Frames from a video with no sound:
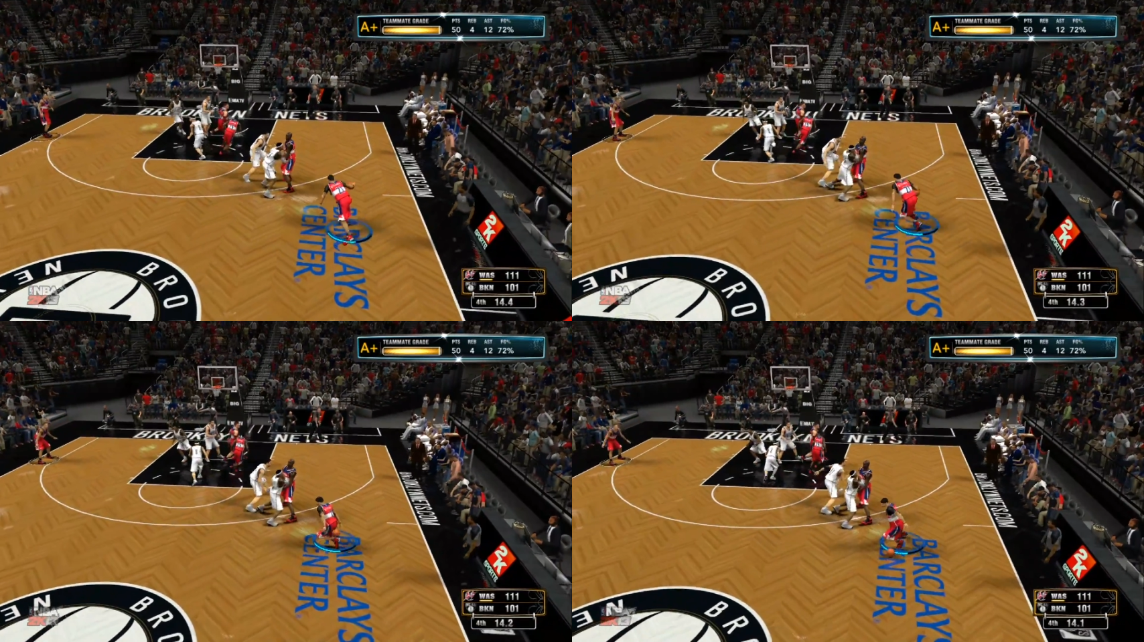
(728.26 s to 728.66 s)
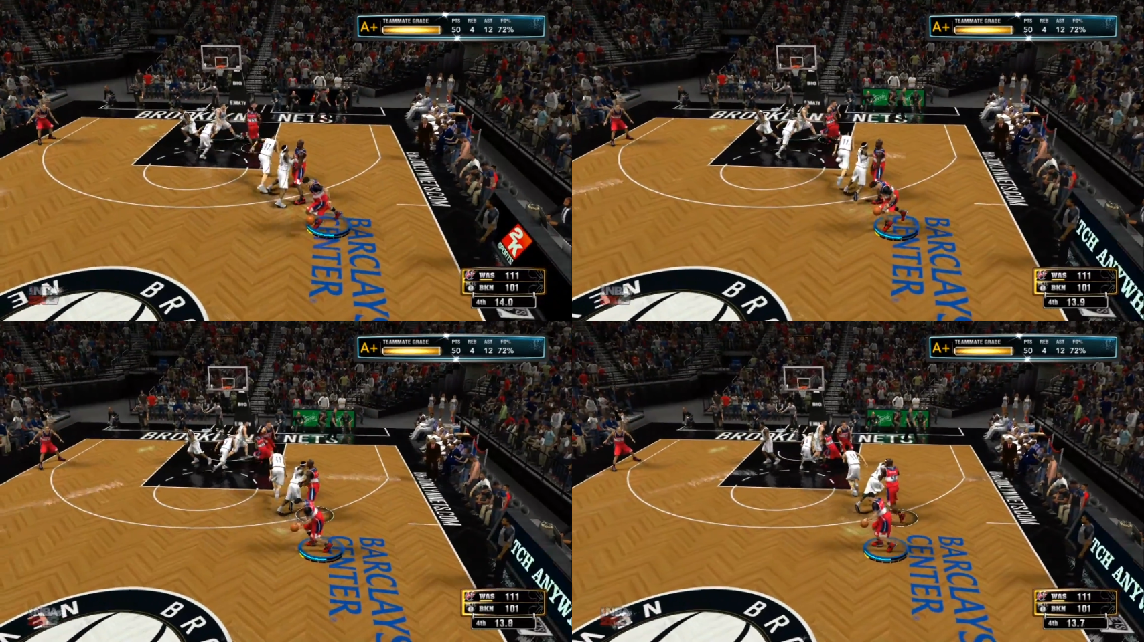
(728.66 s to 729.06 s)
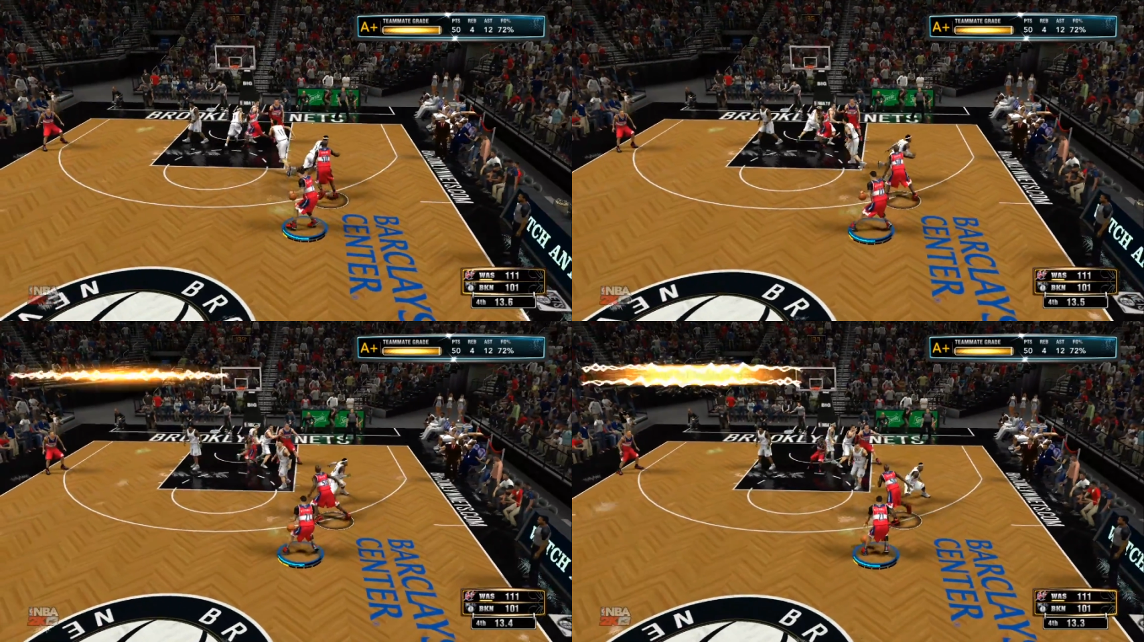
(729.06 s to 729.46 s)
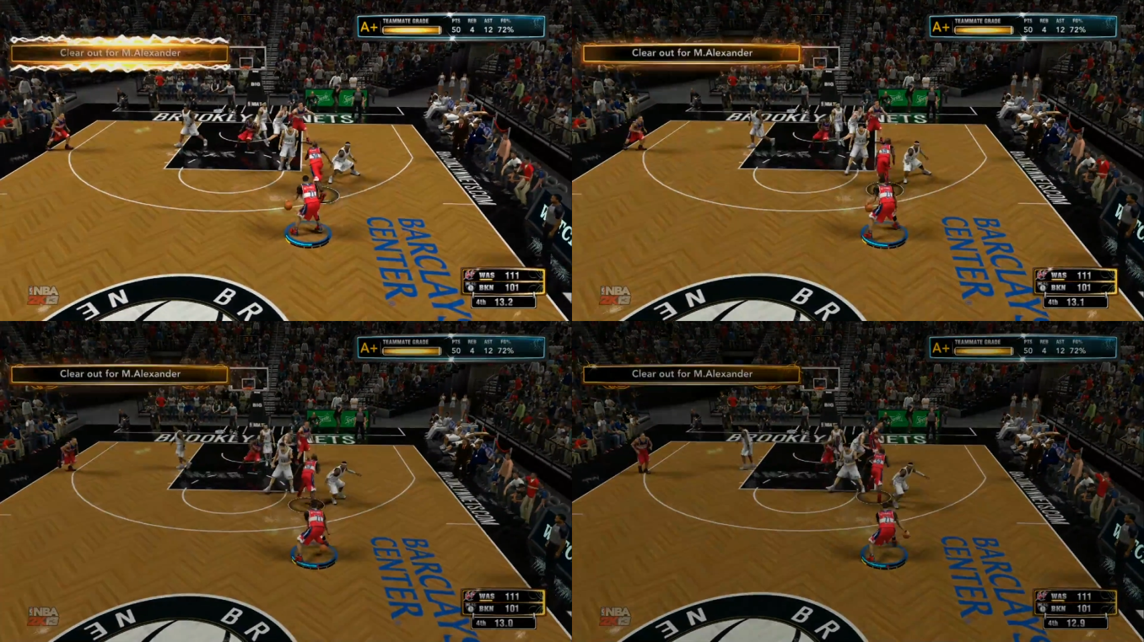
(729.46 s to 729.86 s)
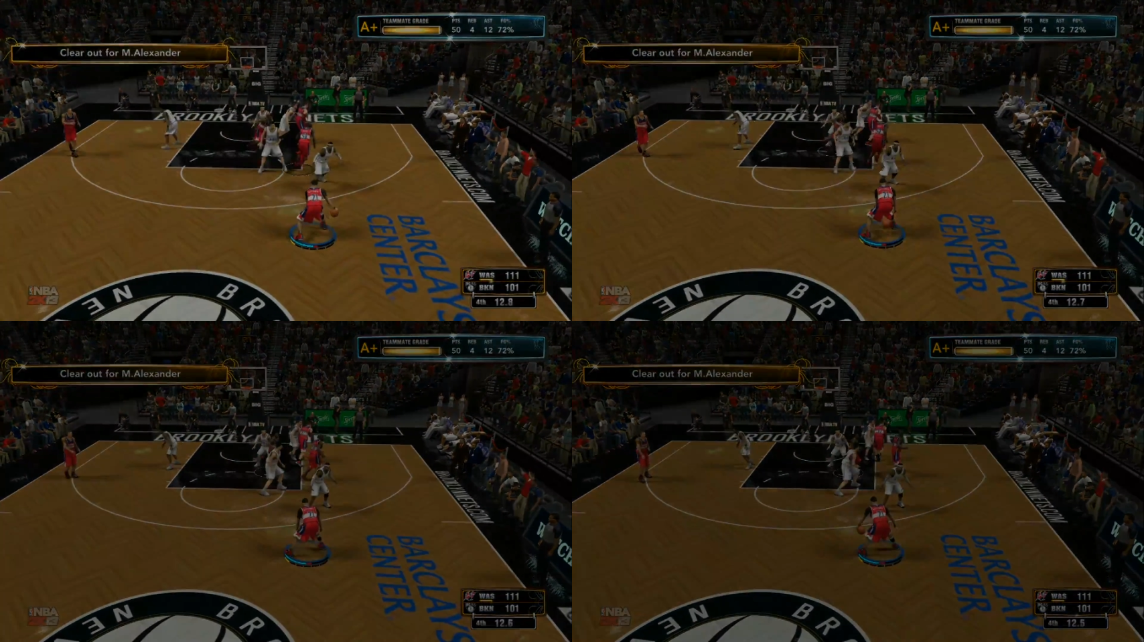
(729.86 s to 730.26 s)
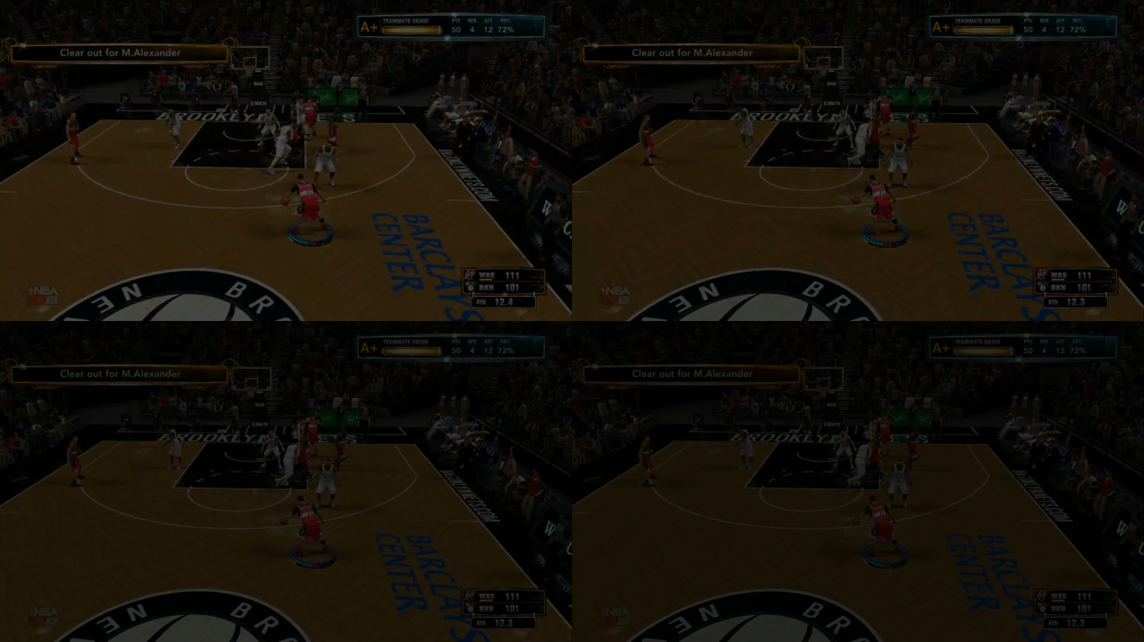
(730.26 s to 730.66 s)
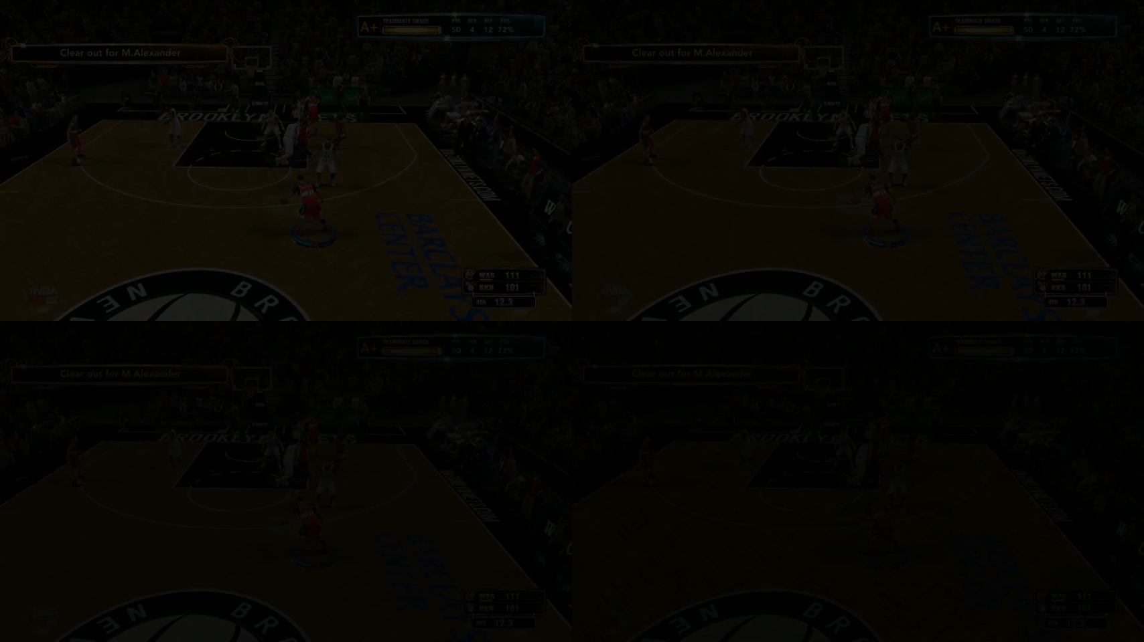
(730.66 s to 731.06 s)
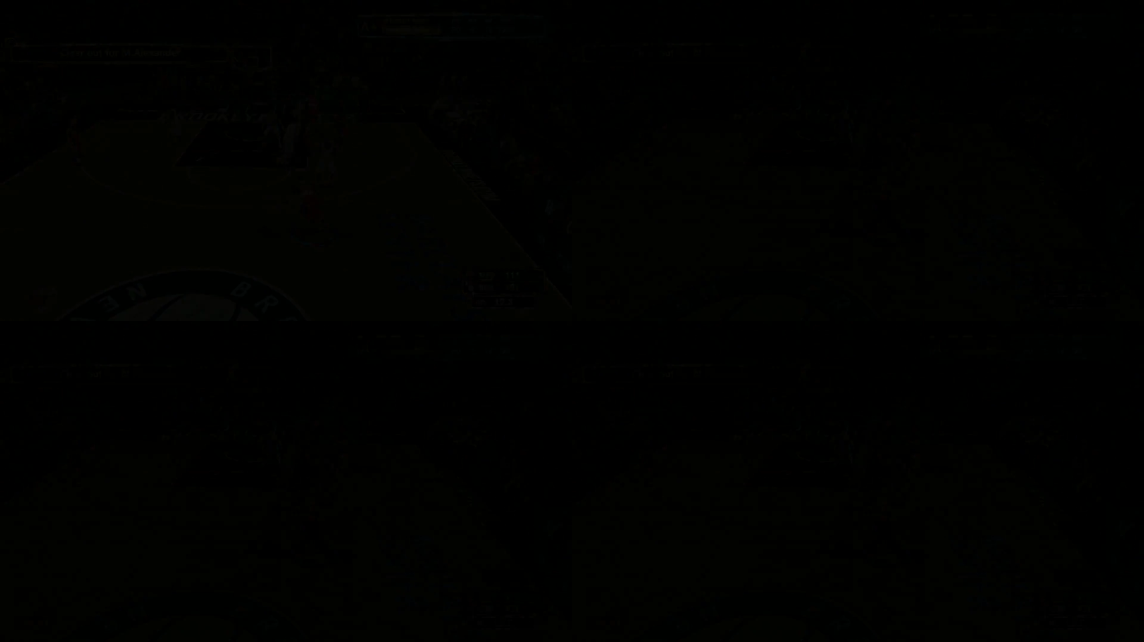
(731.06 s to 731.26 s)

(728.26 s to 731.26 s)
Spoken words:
(no speaker visible)